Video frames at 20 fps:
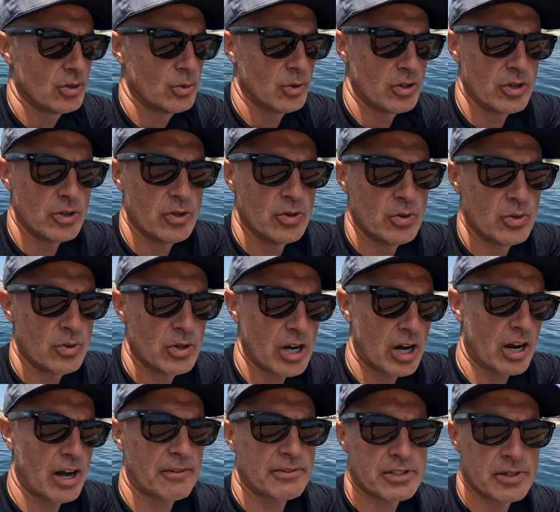when you
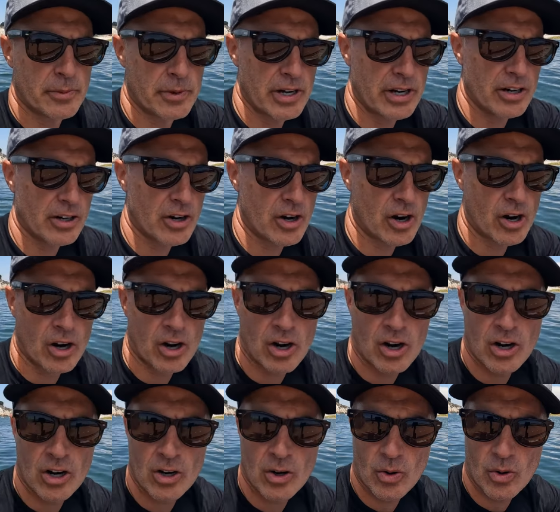cut off someone in a
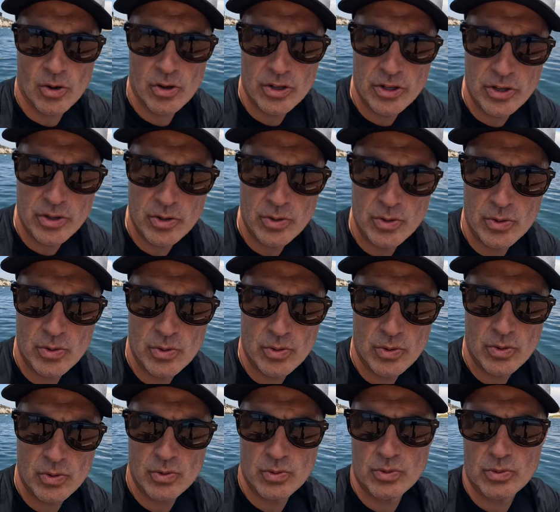car or
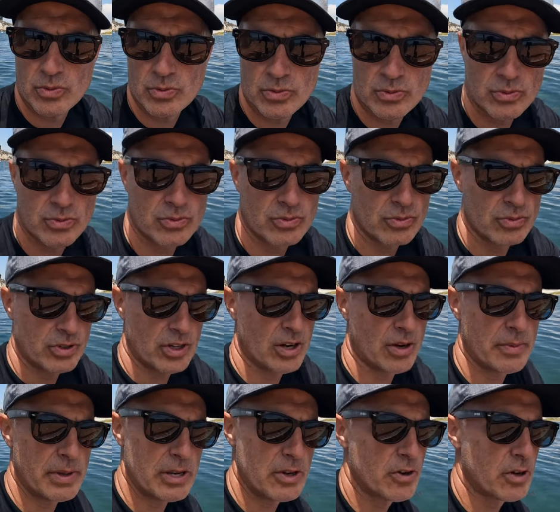you you know,
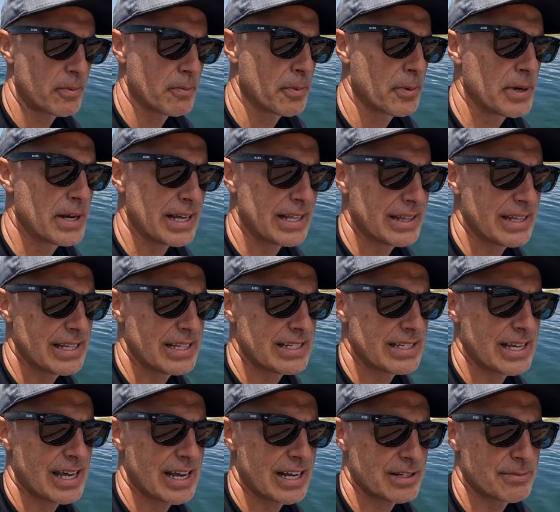I mean, you can predict
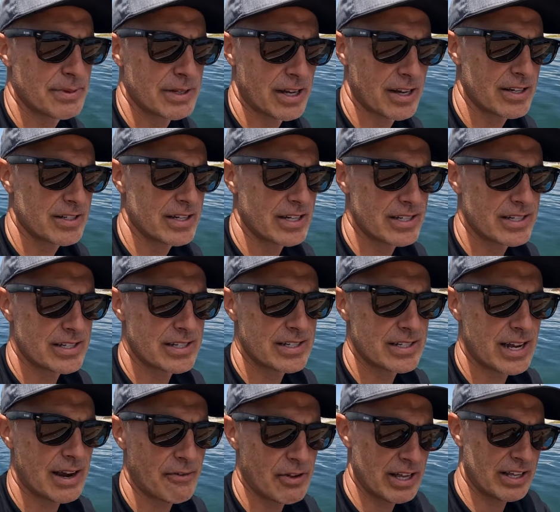these things because
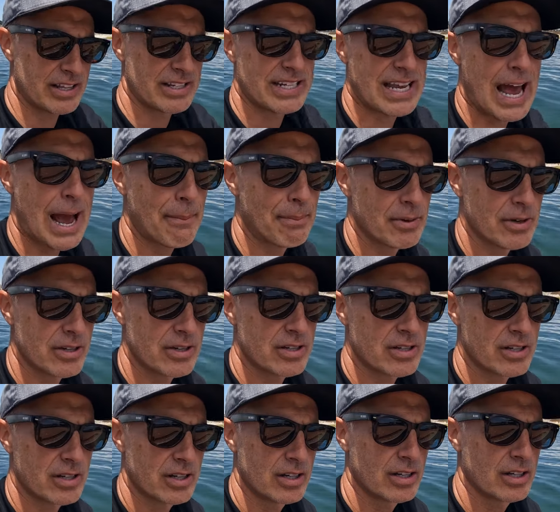it's everything that's
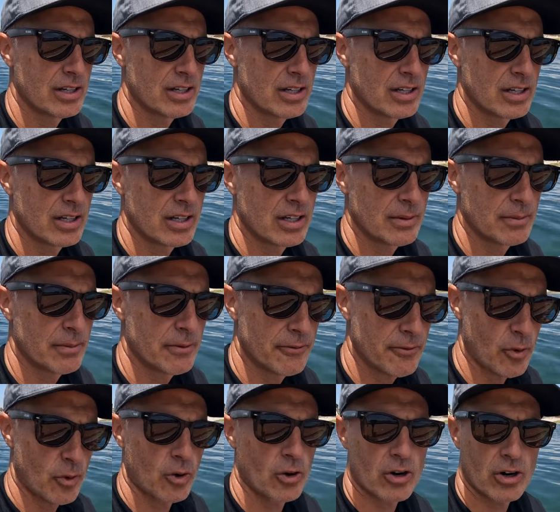happened
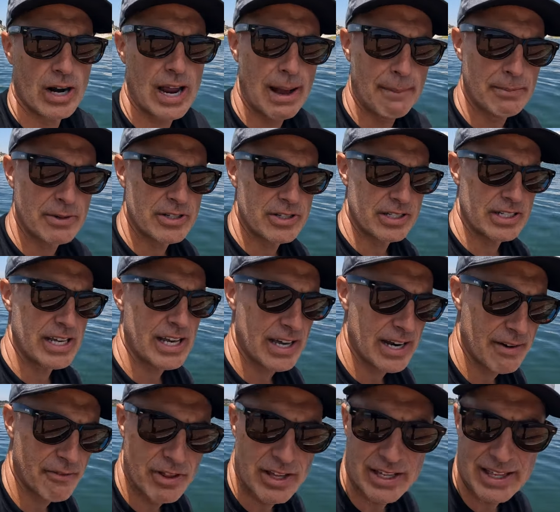before happens
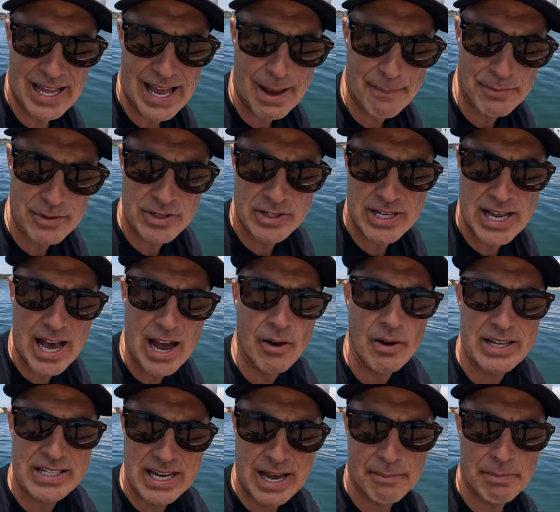again. Everything that happens now
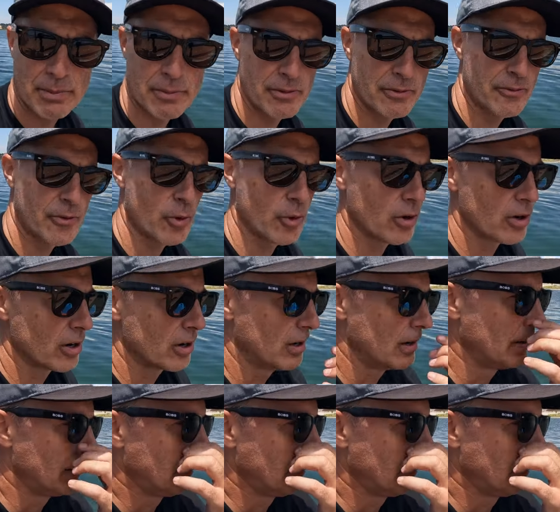has happened before.